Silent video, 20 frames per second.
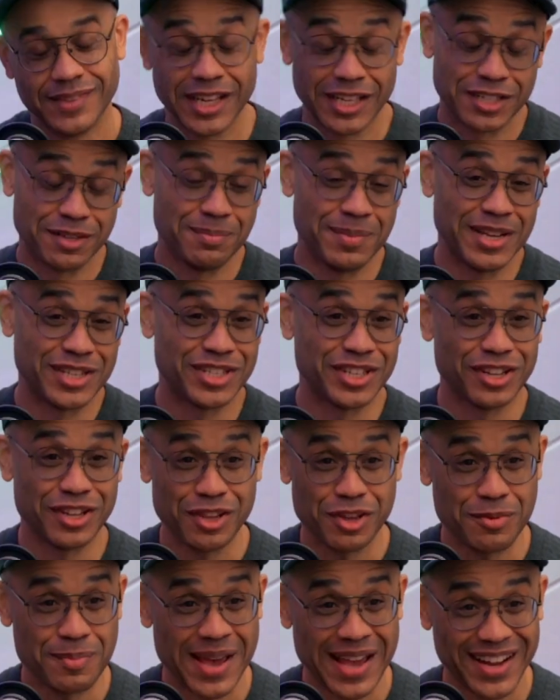that are to like, mention the
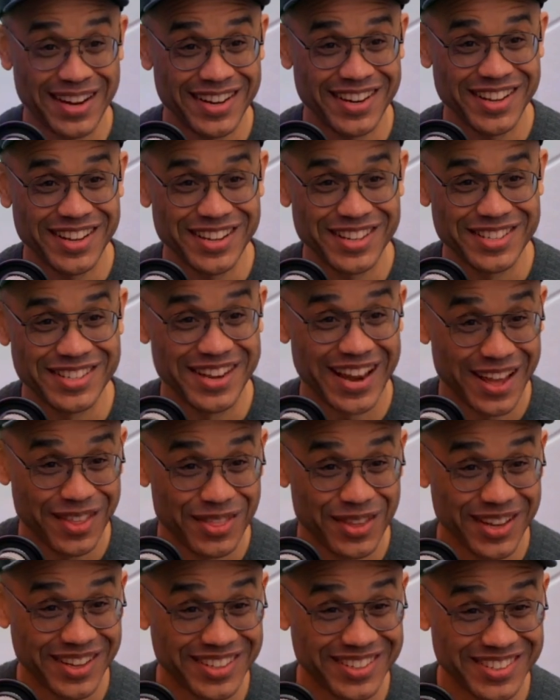humanities and
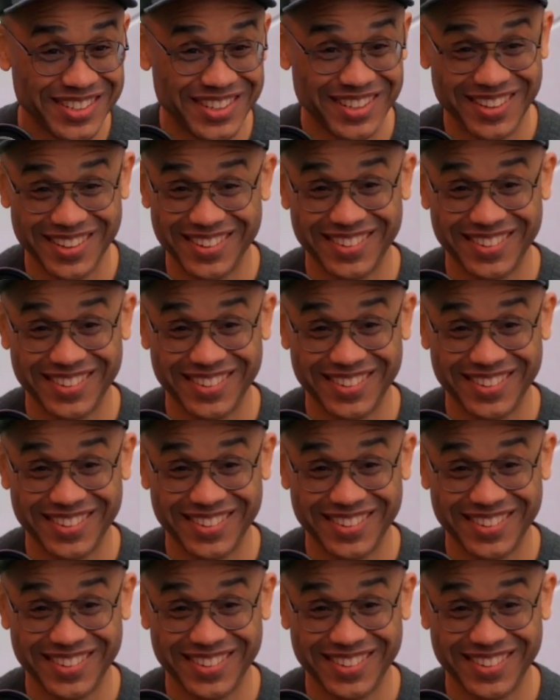ethics. And